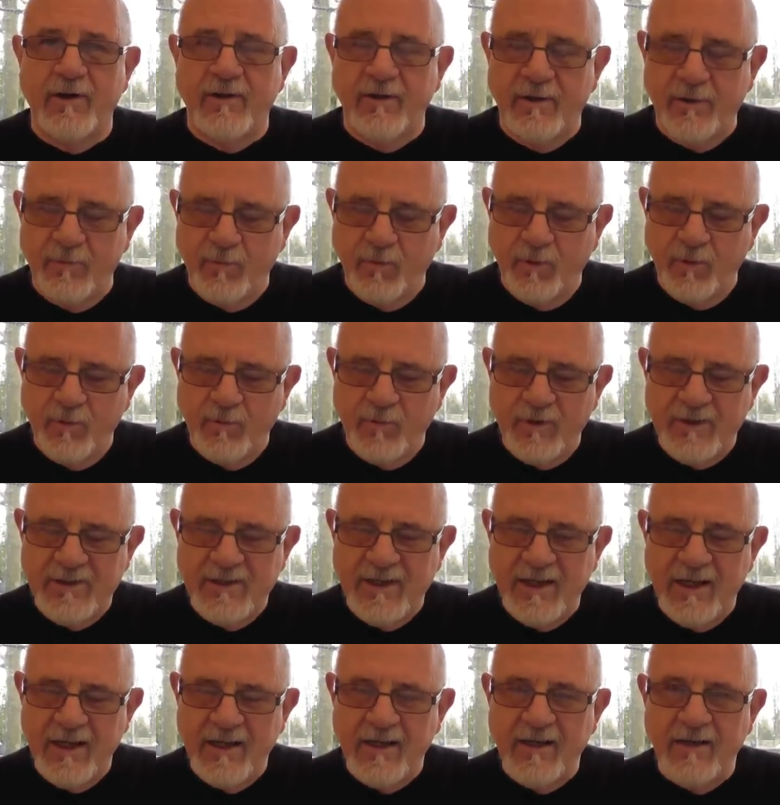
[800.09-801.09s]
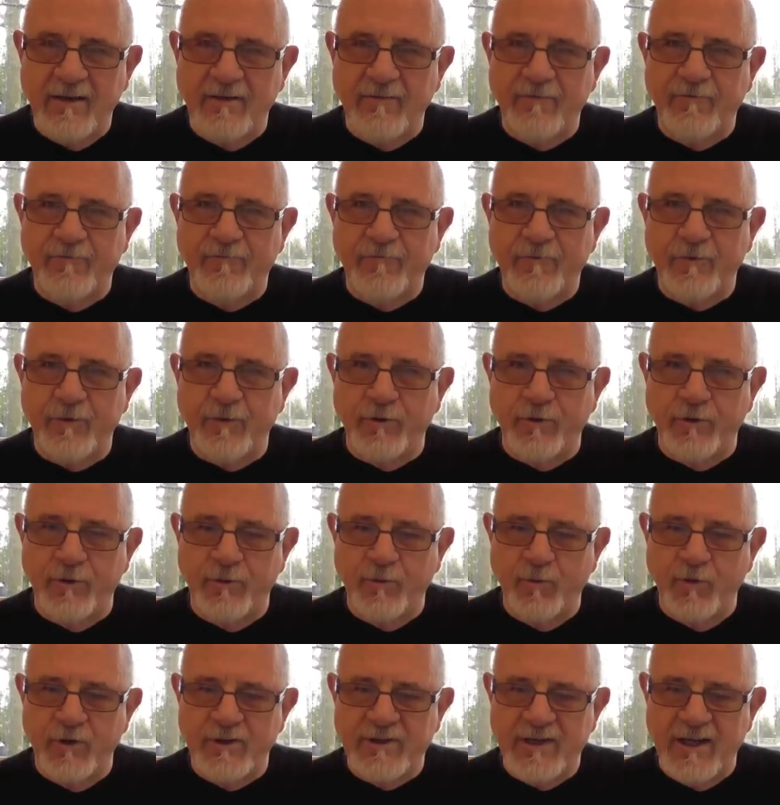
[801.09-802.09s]
That when we take in
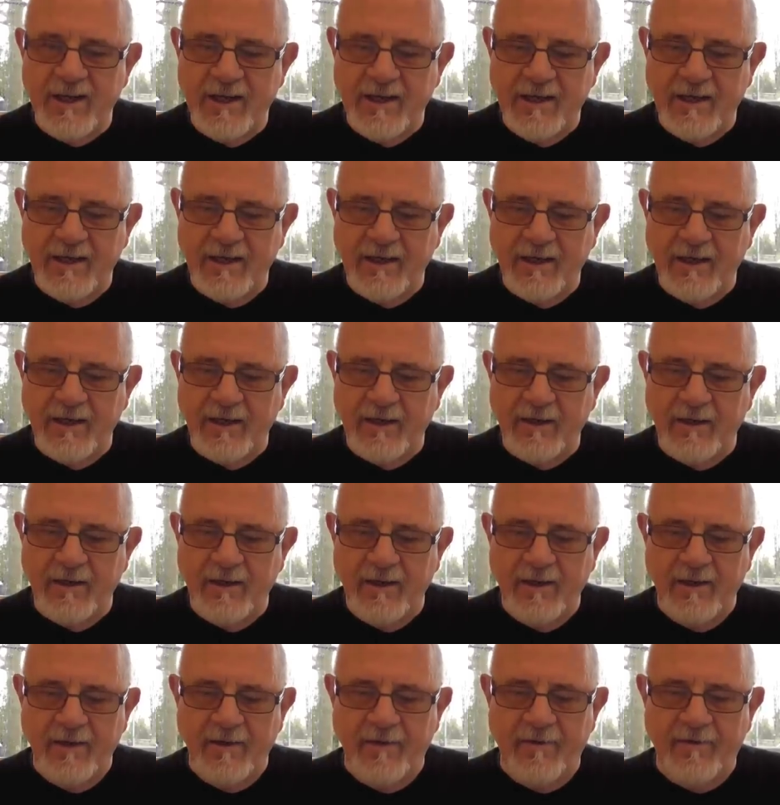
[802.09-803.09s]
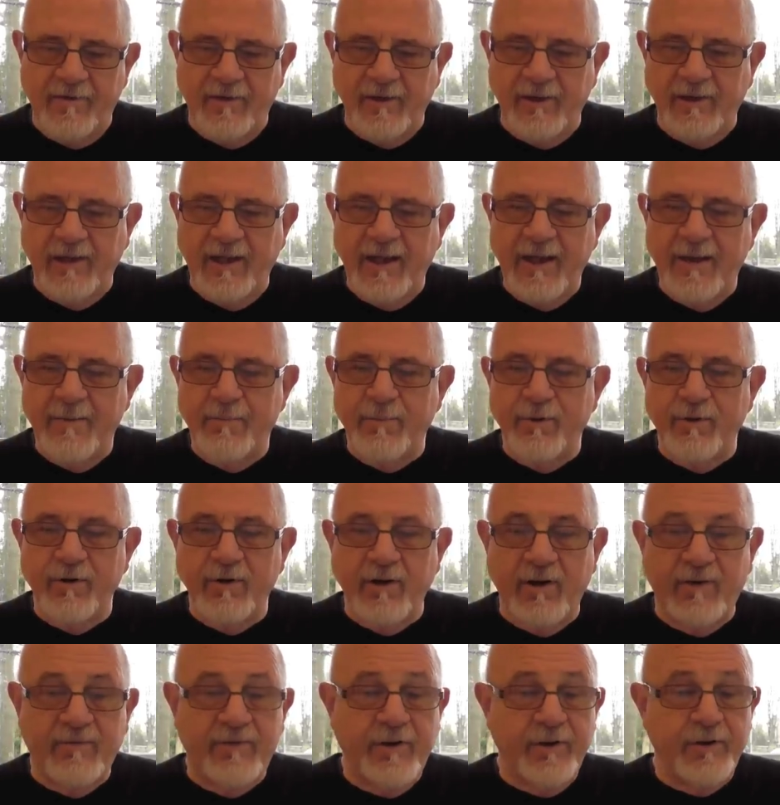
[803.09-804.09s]
food, we're taking in the
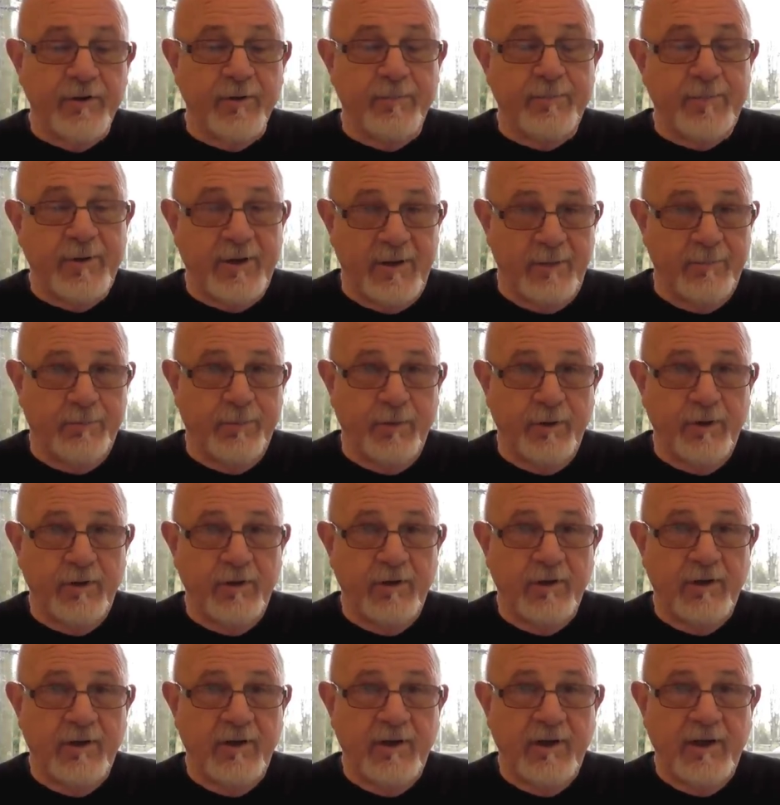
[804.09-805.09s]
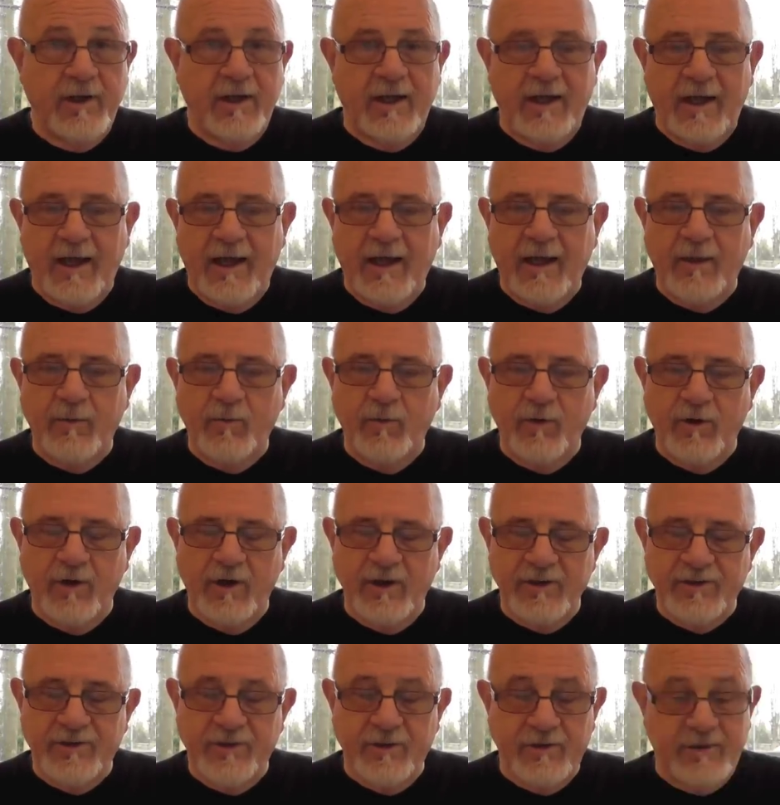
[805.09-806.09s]
labor of other people, and we're
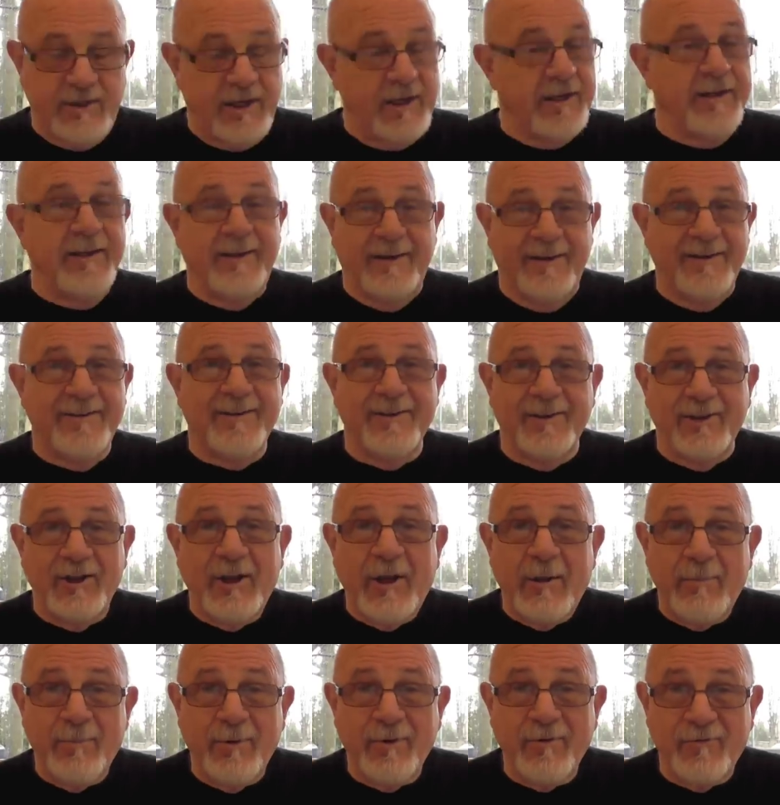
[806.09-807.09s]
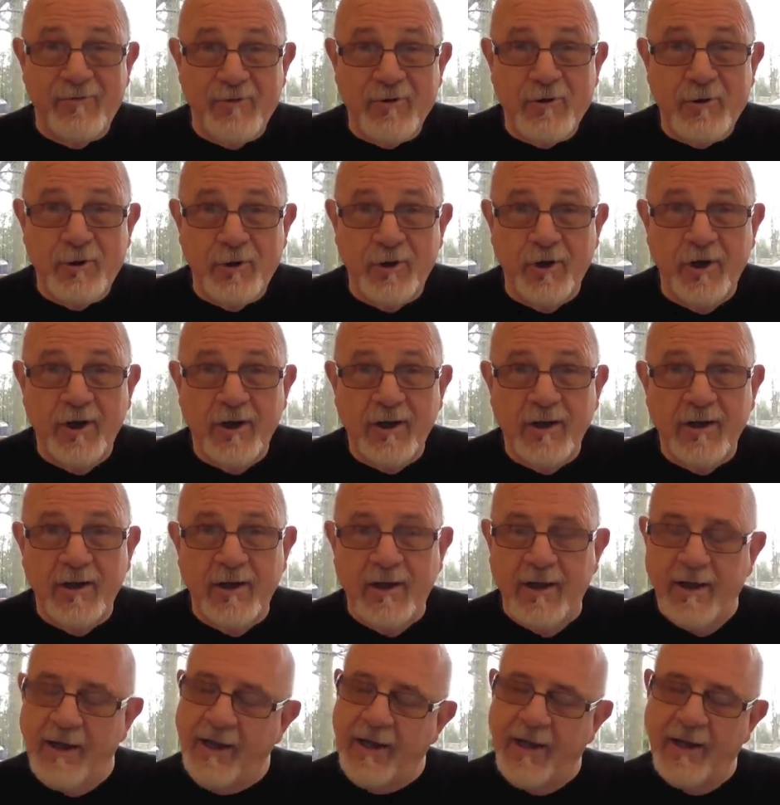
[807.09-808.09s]
also taking in the labor of the cook,
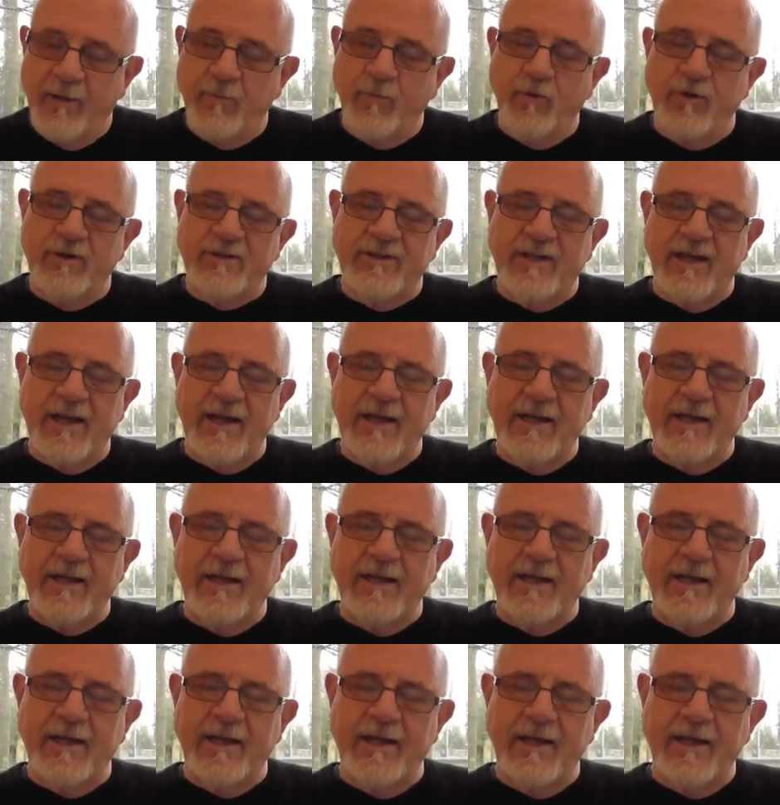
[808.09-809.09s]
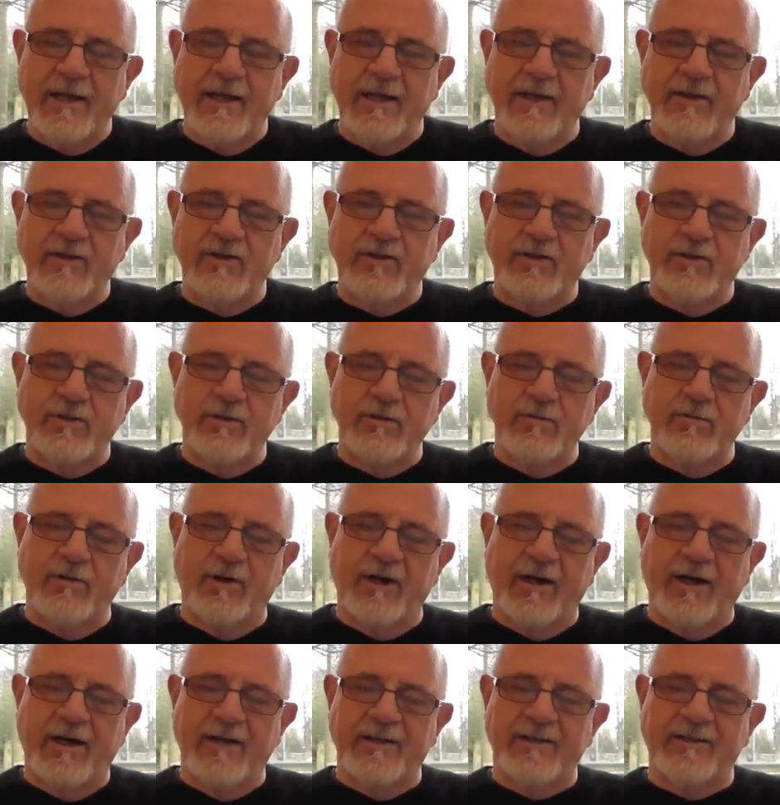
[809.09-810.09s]
and we're taking into
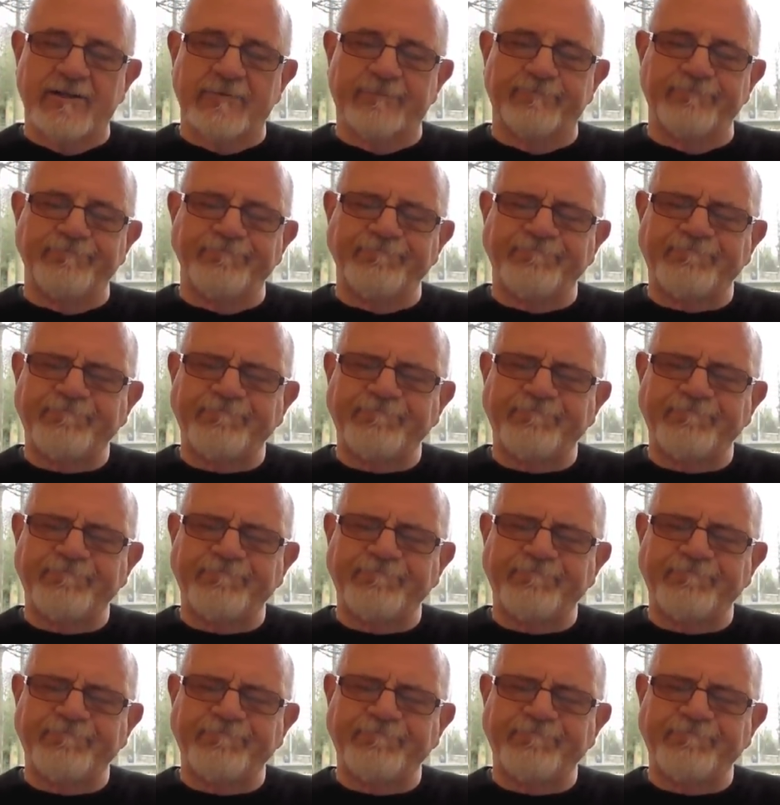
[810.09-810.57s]
us